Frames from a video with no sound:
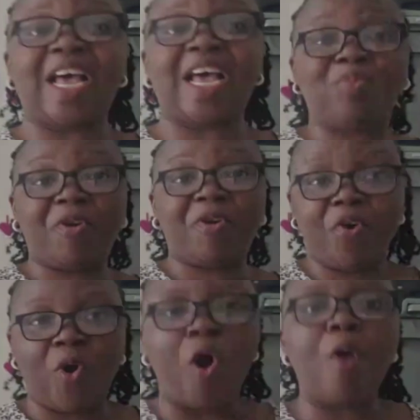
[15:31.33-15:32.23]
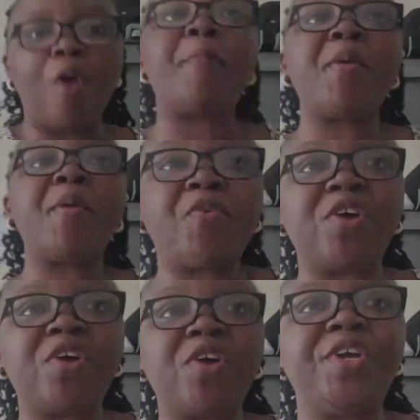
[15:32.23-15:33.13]
As before, but people
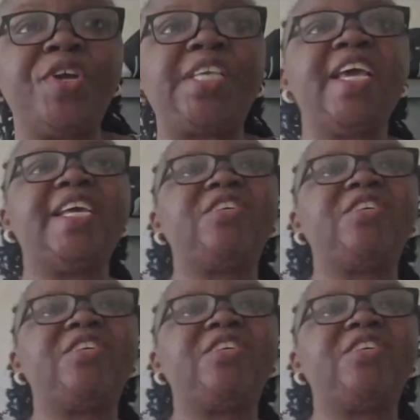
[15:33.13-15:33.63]
fought for it.